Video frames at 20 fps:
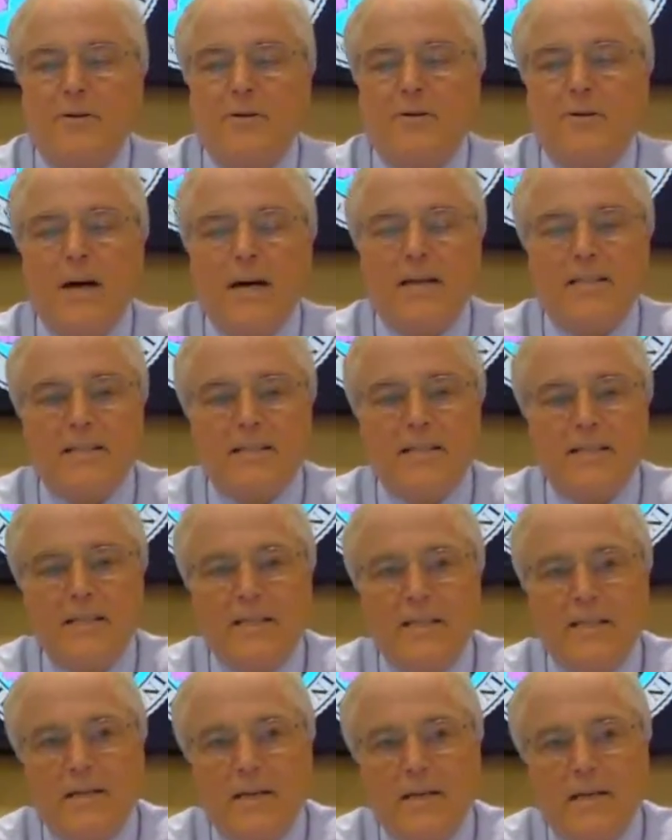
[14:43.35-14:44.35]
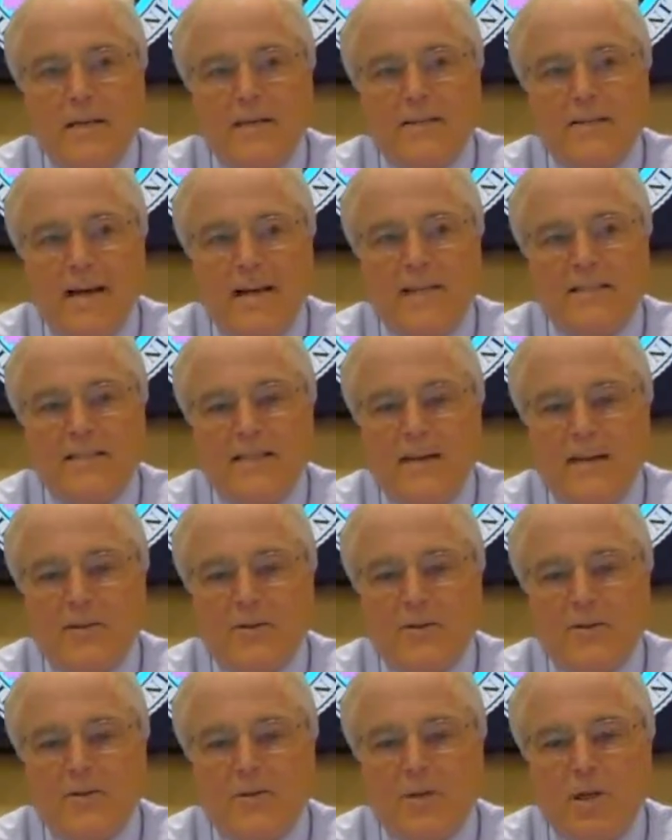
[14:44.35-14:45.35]
I do not see that
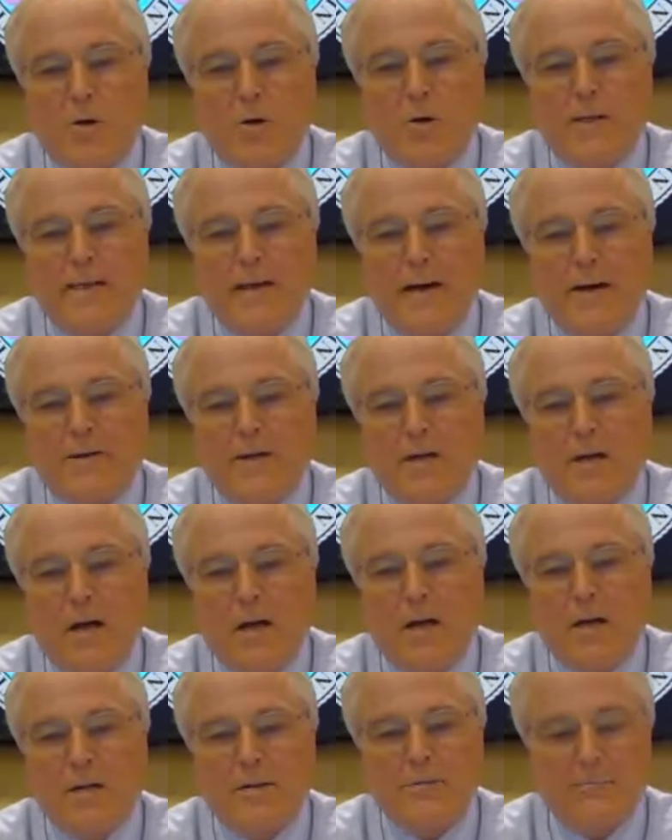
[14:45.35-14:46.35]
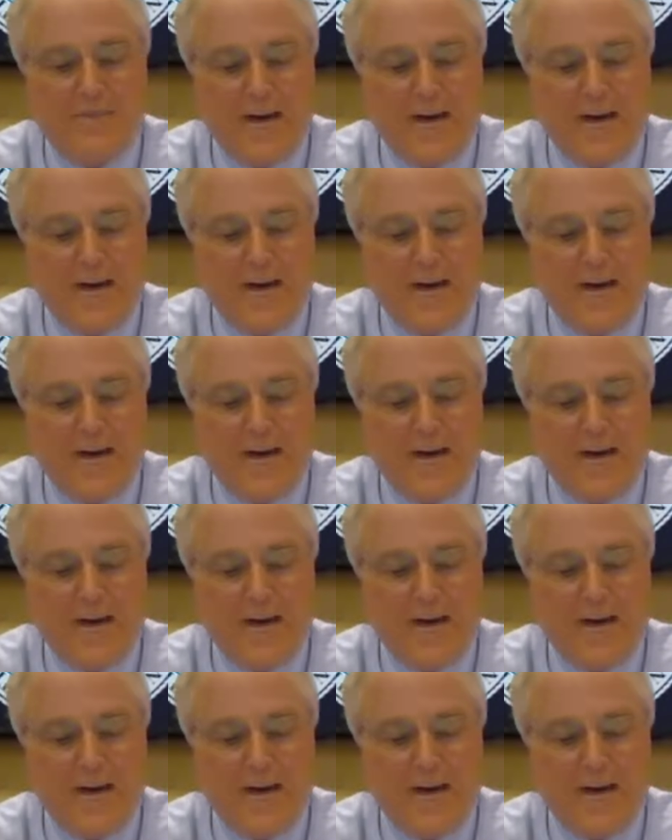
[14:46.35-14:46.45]
sector slowing down at all.